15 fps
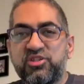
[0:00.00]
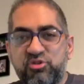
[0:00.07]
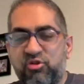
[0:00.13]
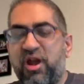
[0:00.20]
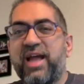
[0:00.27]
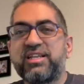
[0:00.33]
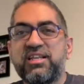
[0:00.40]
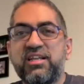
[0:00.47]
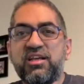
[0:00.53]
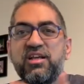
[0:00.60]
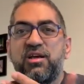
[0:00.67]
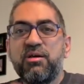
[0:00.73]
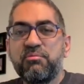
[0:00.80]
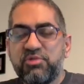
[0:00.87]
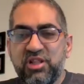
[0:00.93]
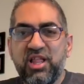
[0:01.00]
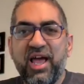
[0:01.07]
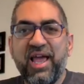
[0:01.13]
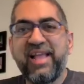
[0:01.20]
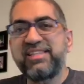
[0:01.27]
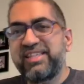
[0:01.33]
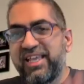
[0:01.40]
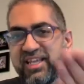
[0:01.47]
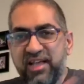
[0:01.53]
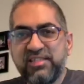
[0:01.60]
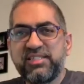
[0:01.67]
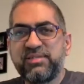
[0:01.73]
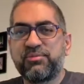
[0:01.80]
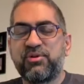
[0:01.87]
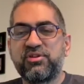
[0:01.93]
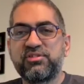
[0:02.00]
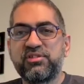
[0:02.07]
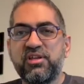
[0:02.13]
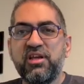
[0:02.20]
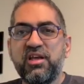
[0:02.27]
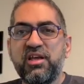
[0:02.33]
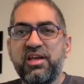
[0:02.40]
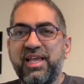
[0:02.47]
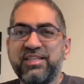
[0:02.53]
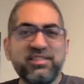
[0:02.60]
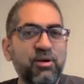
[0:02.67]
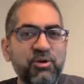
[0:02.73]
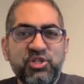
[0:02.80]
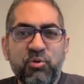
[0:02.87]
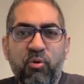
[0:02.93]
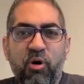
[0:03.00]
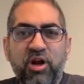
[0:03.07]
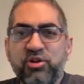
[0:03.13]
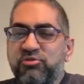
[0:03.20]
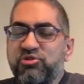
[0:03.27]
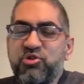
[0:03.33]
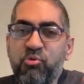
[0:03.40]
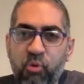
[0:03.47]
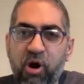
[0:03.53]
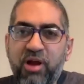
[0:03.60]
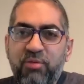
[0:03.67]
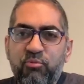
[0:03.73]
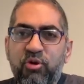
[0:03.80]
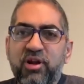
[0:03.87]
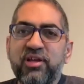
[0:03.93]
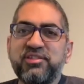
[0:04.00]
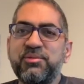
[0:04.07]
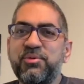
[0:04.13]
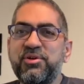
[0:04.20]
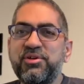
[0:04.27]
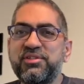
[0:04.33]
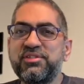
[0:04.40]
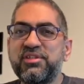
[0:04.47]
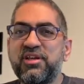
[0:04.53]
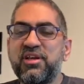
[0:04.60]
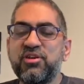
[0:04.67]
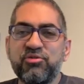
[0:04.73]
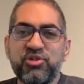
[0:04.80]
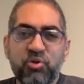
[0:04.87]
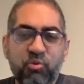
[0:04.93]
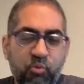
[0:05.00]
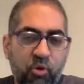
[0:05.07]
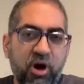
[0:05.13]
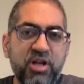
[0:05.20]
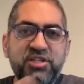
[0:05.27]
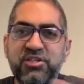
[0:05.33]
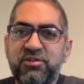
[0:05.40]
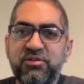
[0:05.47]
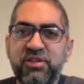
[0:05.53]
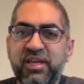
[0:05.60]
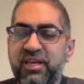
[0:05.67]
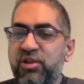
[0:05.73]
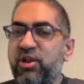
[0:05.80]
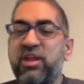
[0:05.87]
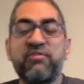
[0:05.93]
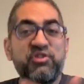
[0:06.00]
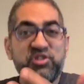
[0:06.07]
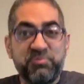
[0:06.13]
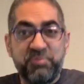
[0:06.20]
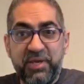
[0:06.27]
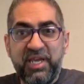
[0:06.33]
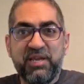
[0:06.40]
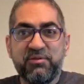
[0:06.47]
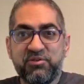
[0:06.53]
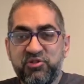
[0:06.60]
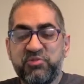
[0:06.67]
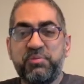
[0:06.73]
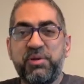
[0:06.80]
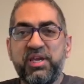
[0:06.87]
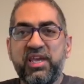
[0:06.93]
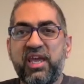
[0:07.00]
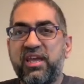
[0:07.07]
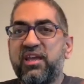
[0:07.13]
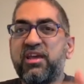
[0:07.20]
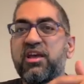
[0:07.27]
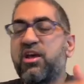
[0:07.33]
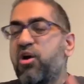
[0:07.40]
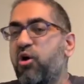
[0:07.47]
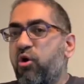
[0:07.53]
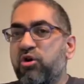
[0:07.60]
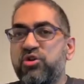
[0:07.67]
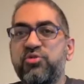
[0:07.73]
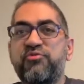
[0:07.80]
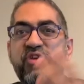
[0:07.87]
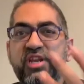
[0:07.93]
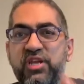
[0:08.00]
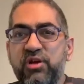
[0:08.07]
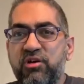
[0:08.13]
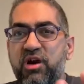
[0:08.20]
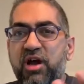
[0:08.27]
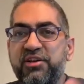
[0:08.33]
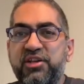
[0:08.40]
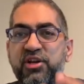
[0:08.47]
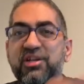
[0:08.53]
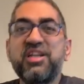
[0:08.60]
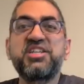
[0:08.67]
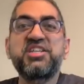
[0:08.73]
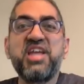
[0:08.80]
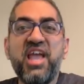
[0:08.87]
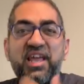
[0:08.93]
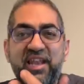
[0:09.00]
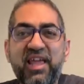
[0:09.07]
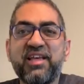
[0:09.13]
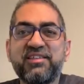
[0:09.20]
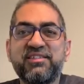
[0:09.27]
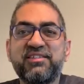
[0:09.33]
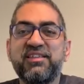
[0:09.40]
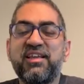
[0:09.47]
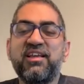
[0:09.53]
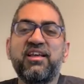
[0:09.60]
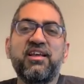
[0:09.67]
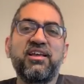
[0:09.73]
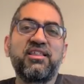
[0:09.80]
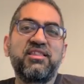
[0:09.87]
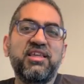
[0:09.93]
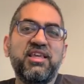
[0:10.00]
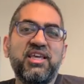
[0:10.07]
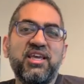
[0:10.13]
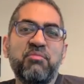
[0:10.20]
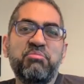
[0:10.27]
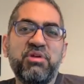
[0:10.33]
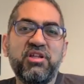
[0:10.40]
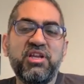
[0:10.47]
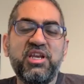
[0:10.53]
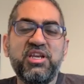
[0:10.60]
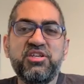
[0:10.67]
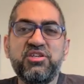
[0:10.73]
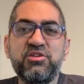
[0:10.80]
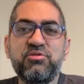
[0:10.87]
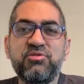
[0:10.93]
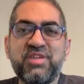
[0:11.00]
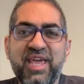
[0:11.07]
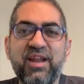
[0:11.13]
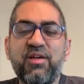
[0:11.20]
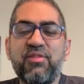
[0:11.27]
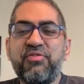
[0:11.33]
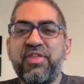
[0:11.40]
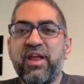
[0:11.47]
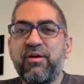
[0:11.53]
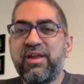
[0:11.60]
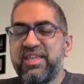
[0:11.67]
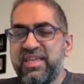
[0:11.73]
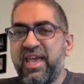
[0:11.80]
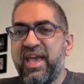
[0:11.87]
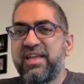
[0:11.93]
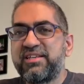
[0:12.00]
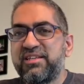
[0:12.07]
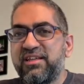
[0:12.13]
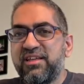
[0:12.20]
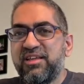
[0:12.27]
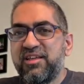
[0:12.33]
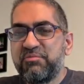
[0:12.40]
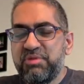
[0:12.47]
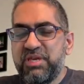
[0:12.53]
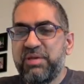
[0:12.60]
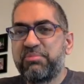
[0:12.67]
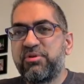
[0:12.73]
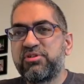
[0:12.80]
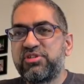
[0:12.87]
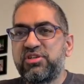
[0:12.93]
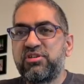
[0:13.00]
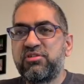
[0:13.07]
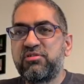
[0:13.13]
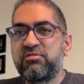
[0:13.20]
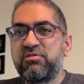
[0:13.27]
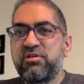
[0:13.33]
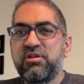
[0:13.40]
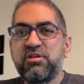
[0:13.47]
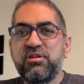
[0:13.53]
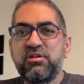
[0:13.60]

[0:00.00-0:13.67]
to attract clients and customers. Isn't that what you want? Don't you want more customers? Don't you want to, and if you do speaking or do video content, you're going to 10x the ability to get out there and get people to